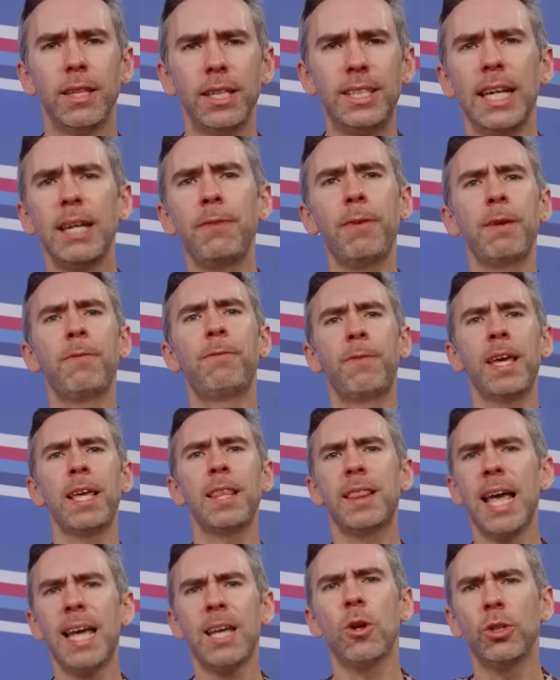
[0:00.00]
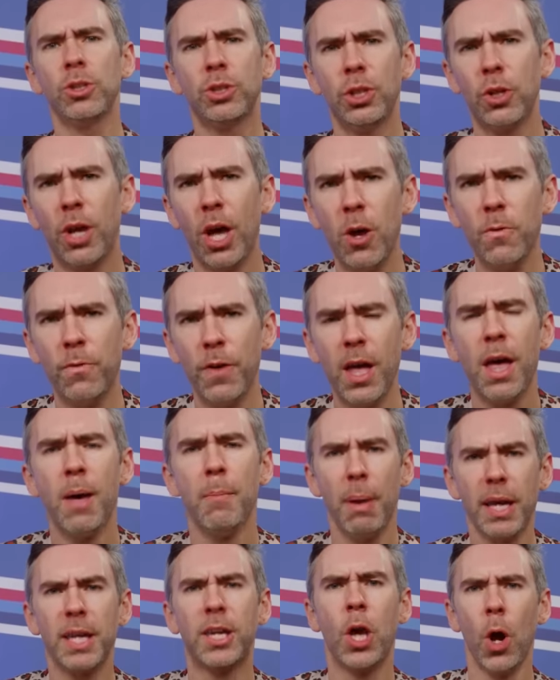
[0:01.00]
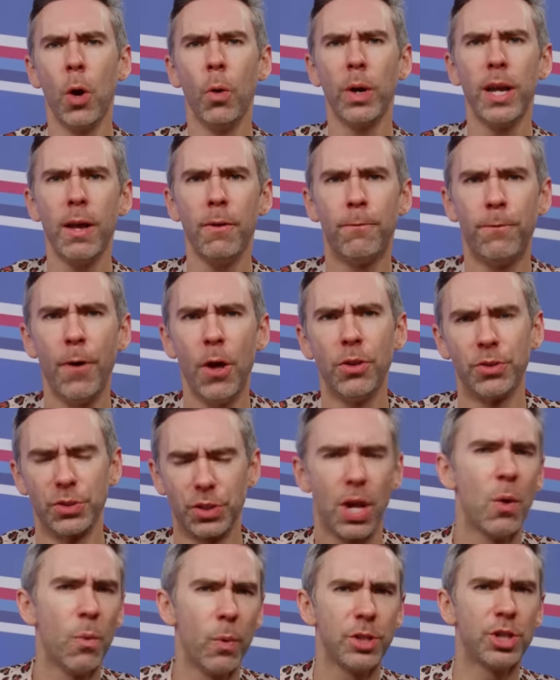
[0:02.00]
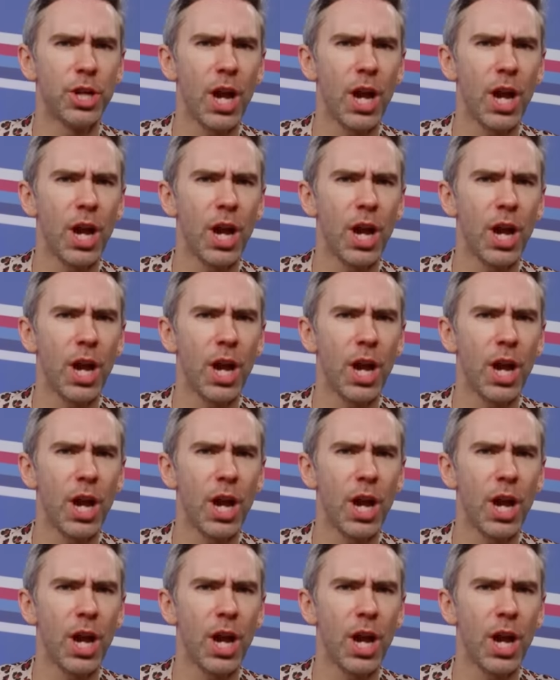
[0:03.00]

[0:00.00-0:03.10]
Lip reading: The TV feed then got took over by Courier Font, which